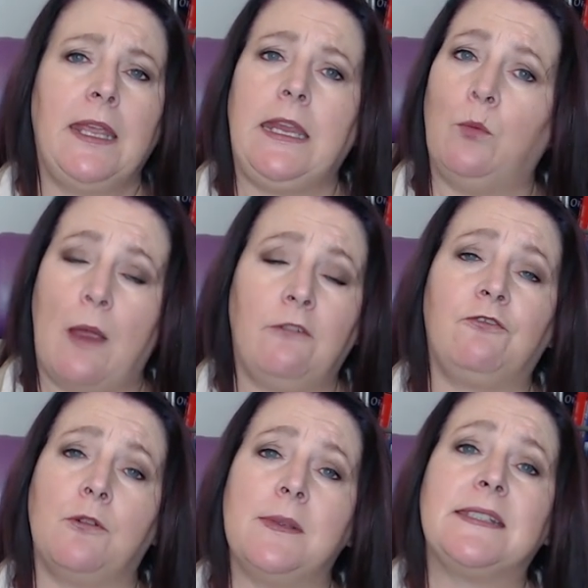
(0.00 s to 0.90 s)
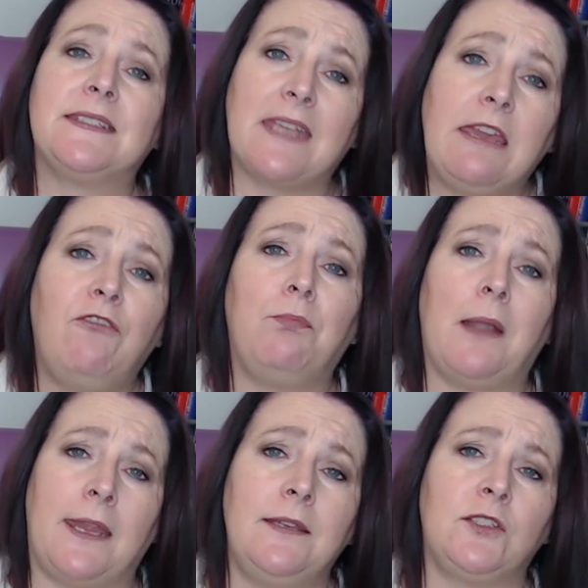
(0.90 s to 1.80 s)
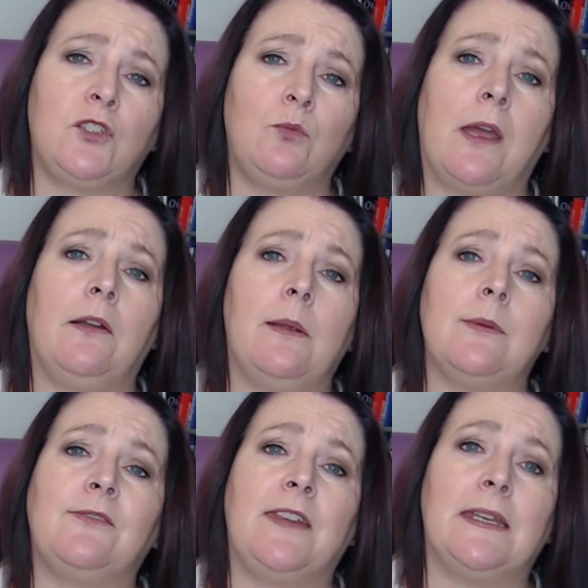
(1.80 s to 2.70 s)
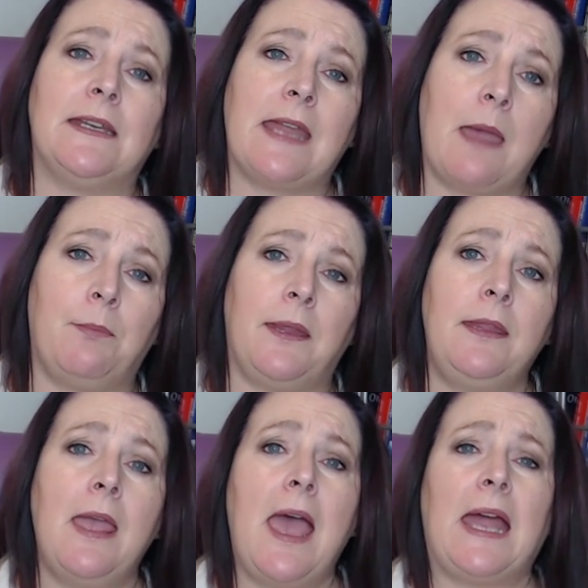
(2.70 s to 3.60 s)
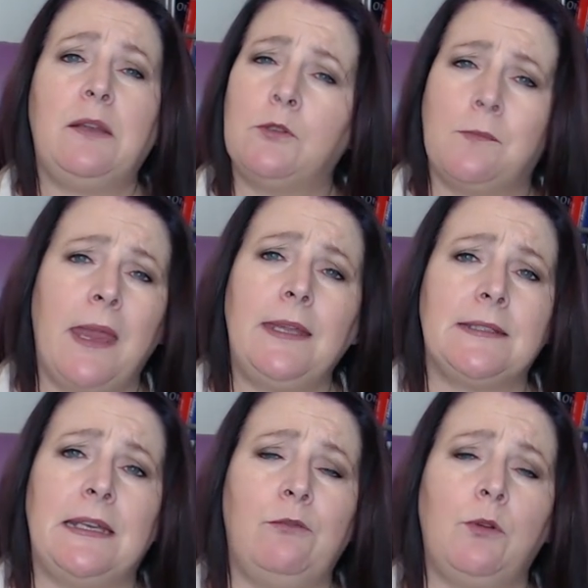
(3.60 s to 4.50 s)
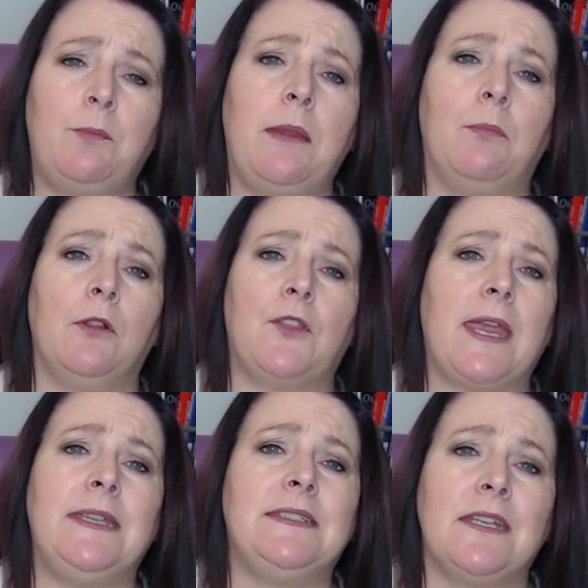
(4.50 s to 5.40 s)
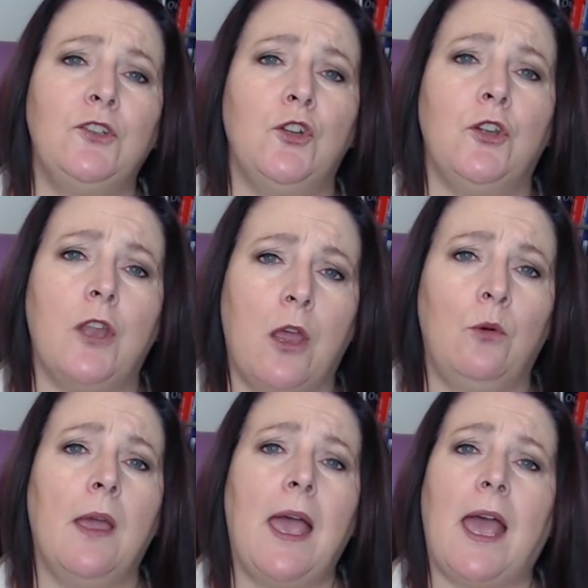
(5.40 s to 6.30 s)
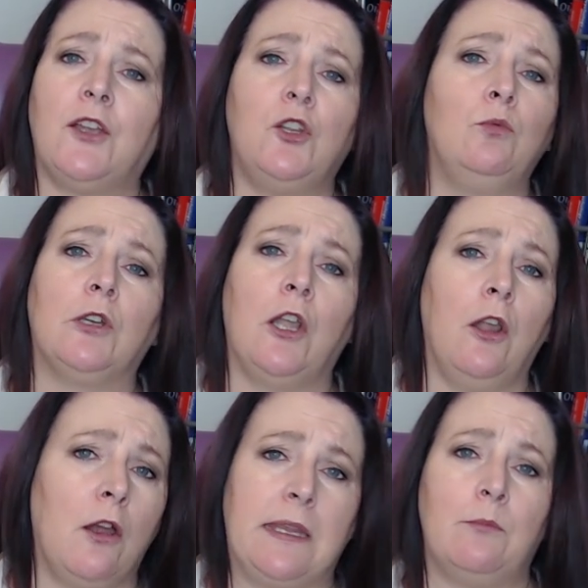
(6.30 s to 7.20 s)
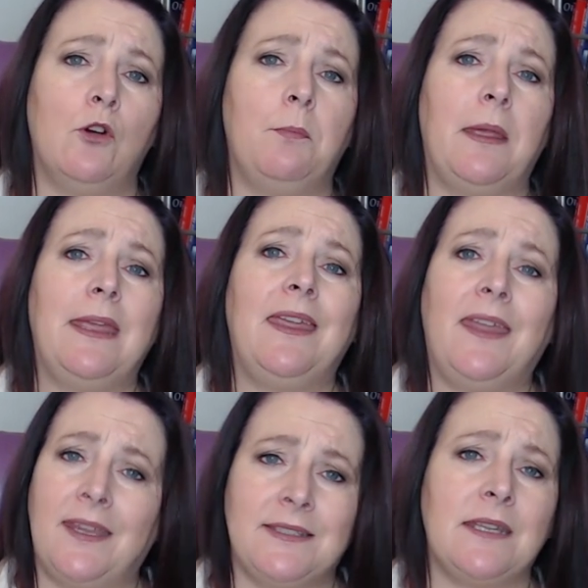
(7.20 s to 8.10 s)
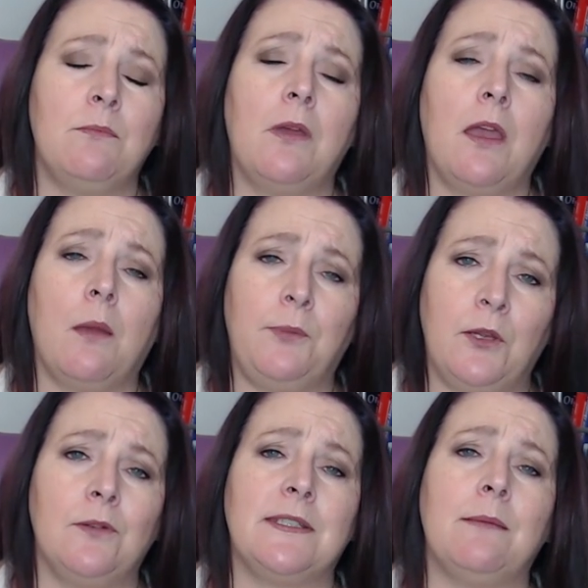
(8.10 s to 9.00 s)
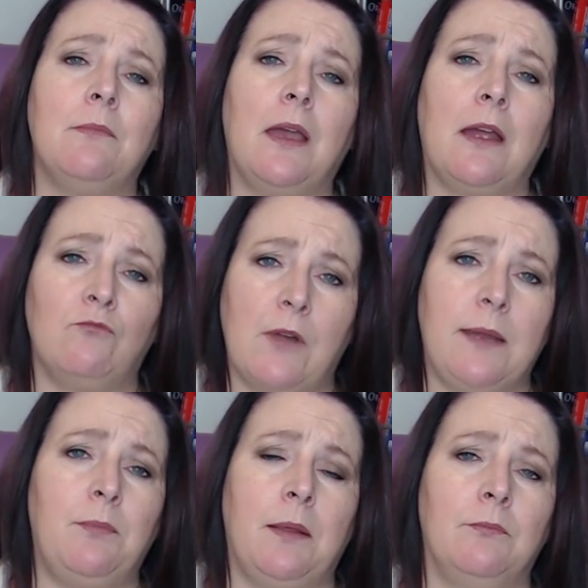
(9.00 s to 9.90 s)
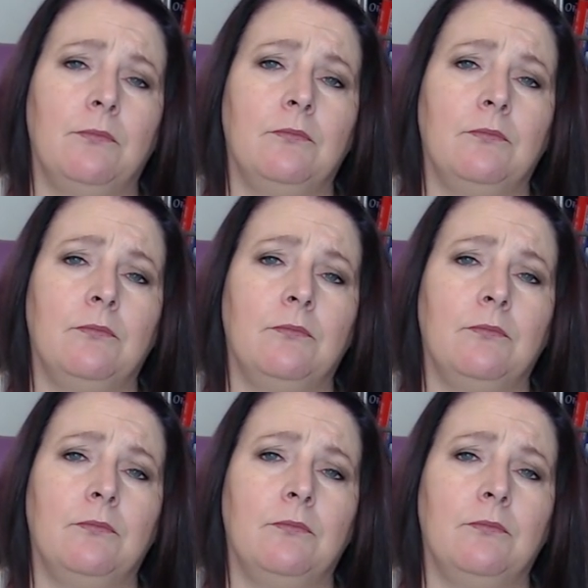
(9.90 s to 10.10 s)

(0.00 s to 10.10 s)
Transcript: He went from a safe place to where he was feeling happy, and he was made to live with people that he didn't know and who would lock him up, hit him, abuse him and rape him.